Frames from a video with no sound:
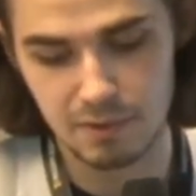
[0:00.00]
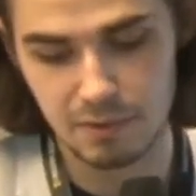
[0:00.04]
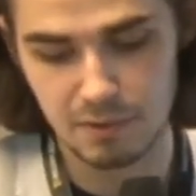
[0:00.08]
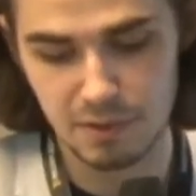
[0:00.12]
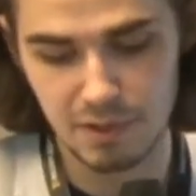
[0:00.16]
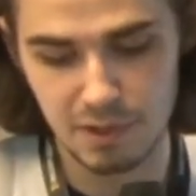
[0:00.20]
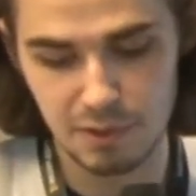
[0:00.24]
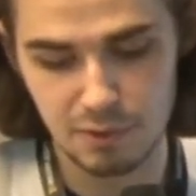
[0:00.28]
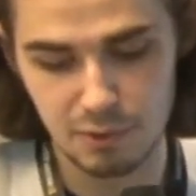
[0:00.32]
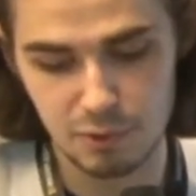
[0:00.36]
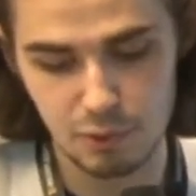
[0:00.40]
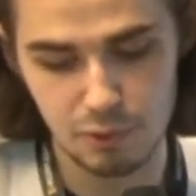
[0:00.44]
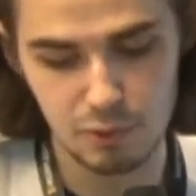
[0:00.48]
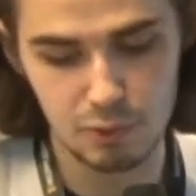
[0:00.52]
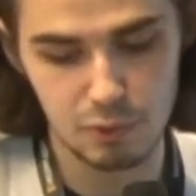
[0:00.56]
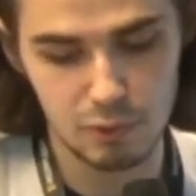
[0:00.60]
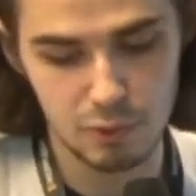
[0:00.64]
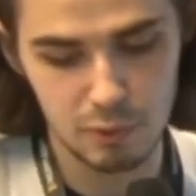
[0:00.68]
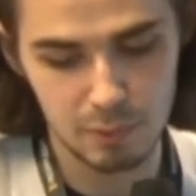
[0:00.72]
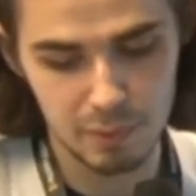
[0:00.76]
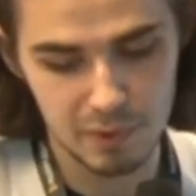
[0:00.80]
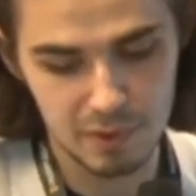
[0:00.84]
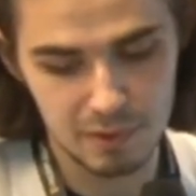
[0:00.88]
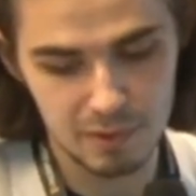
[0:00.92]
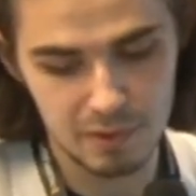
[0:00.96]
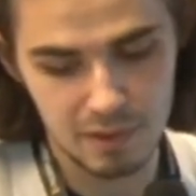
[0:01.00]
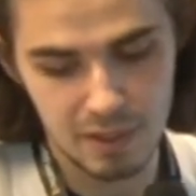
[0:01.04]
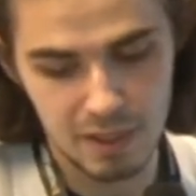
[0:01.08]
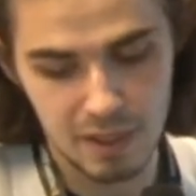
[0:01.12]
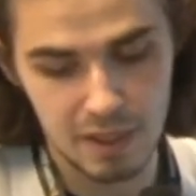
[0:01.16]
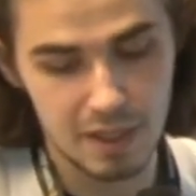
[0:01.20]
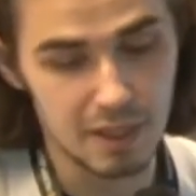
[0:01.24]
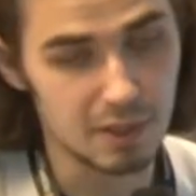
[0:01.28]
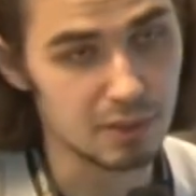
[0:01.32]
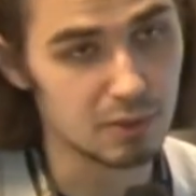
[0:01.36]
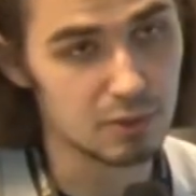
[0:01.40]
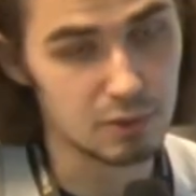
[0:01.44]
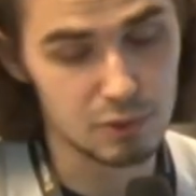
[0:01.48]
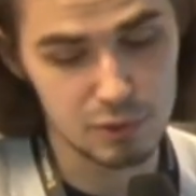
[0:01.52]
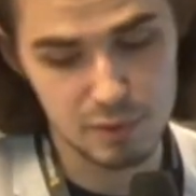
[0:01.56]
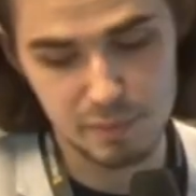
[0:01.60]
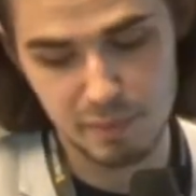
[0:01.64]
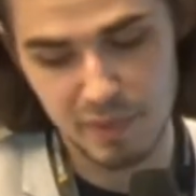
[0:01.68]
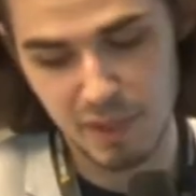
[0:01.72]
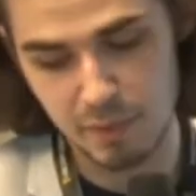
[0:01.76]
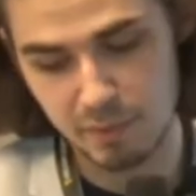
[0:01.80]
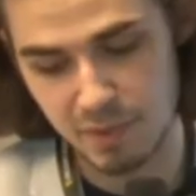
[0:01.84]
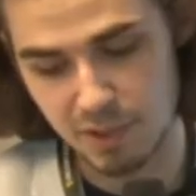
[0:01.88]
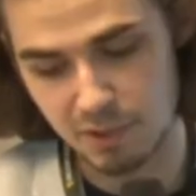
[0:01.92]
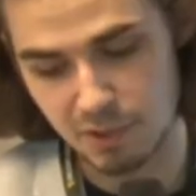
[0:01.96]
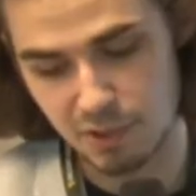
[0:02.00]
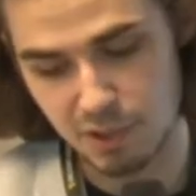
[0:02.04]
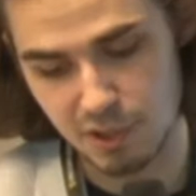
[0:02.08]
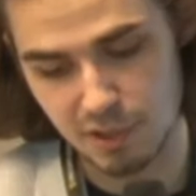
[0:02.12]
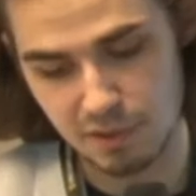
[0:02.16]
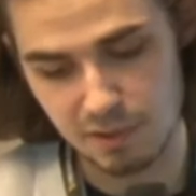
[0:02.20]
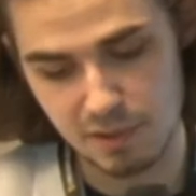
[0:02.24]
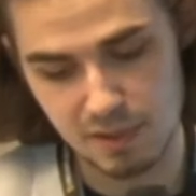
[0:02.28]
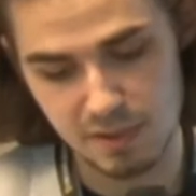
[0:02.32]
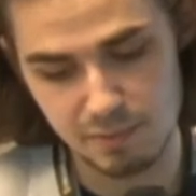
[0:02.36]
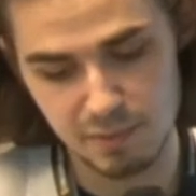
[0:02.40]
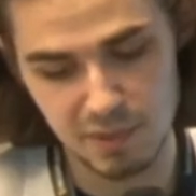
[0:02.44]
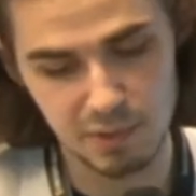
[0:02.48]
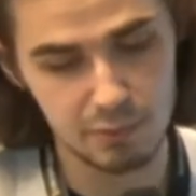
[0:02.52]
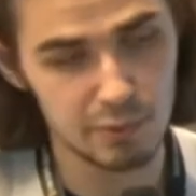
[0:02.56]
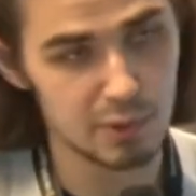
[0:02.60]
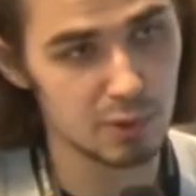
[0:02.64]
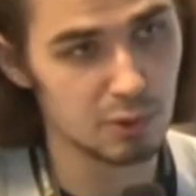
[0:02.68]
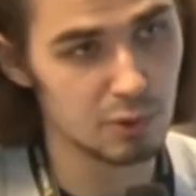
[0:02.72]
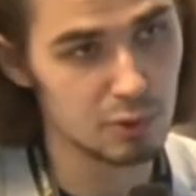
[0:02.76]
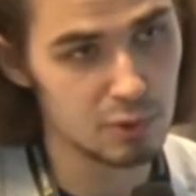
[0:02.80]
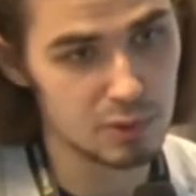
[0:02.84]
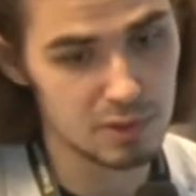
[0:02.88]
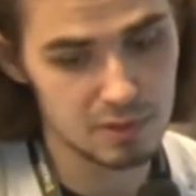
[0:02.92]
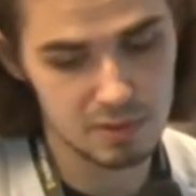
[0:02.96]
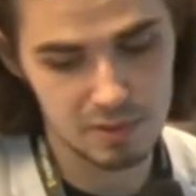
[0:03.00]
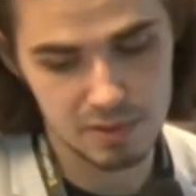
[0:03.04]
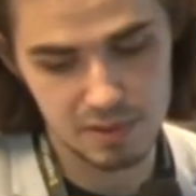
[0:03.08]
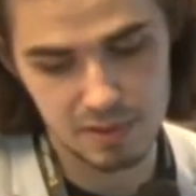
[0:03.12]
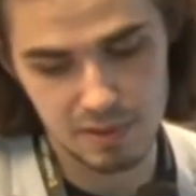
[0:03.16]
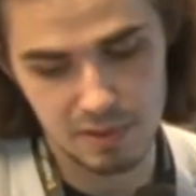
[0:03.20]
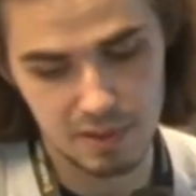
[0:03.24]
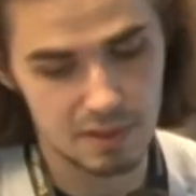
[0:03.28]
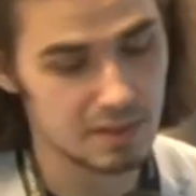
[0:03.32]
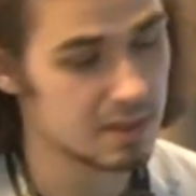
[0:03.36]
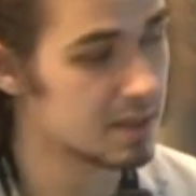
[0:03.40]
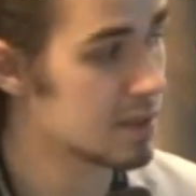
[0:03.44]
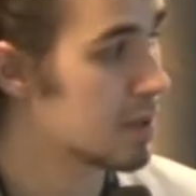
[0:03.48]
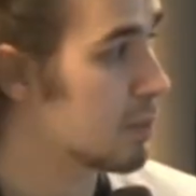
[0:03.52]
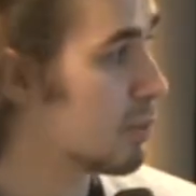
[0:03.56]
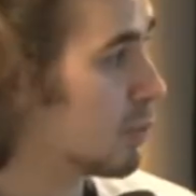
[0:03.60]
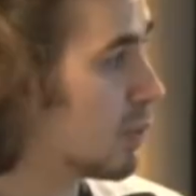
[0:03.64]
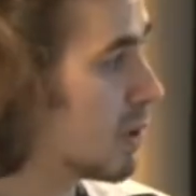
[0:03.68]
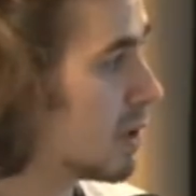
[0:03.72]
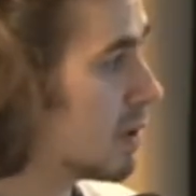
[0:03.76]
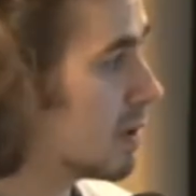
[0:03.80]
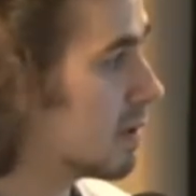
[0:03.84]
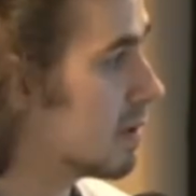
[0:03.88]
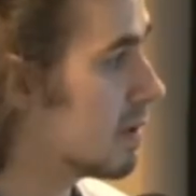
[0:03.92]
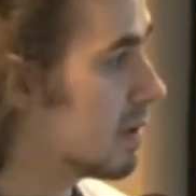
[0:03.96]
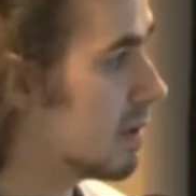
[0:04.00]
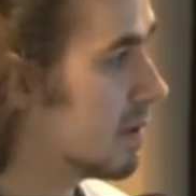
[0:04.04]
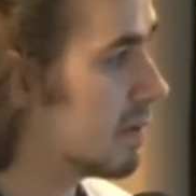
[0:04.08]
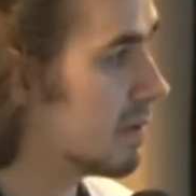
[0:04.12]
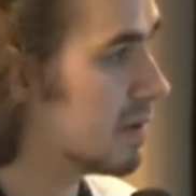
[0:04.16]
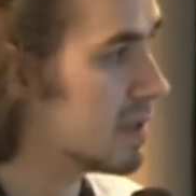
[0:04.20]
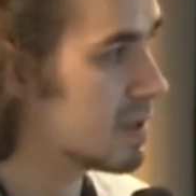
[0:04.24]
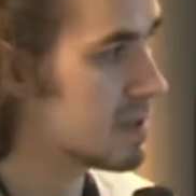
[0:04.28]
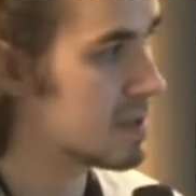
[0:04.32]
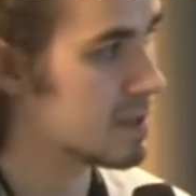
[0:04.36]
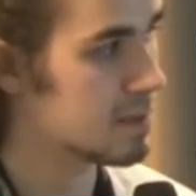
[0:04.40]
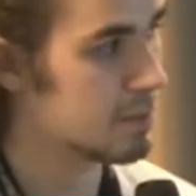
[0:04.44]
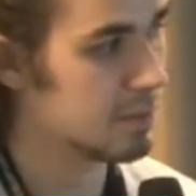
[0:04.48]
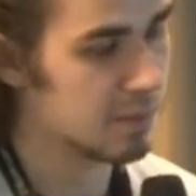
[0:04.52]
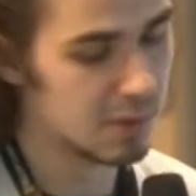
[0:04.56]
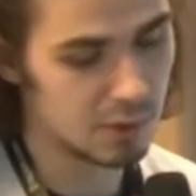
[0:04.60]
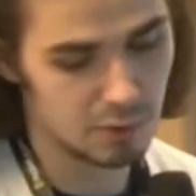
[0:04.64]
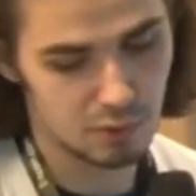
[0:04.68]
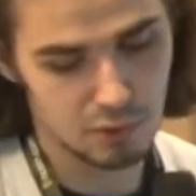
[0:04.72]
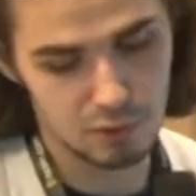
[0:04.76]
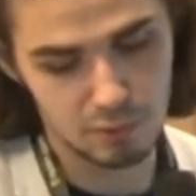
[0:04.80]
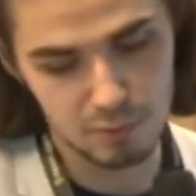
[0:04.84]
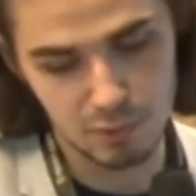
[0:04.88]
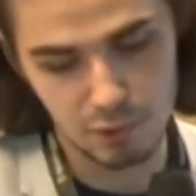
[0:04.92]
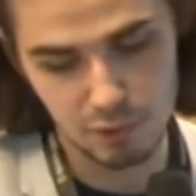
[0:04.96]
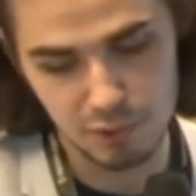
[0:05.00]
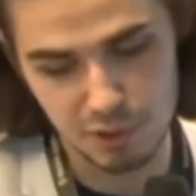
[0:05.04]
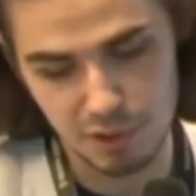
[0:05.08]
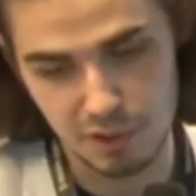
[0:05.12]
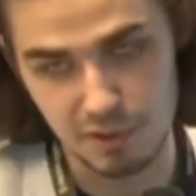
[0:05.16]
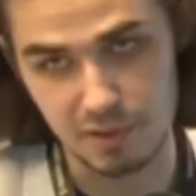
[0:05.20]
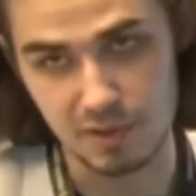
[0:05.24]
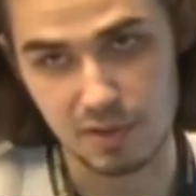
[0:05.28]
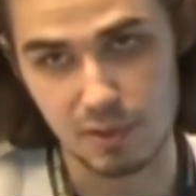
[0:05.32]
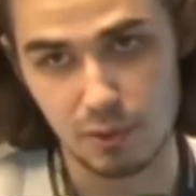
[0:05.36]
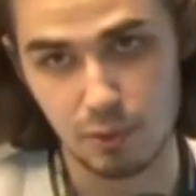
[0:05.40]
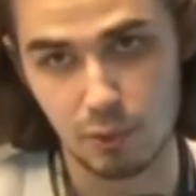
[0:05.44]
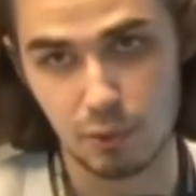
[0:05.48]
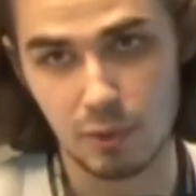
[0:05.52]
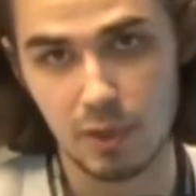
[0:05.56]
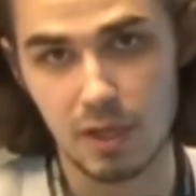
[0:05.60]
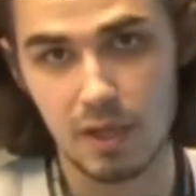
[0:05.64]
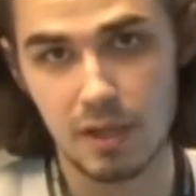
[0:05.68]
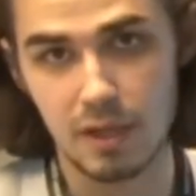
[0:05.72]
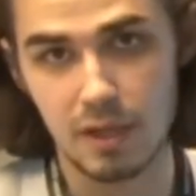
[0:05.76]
need to open and close payment channels between users somewhere, and that's Bitcoin blockchain. So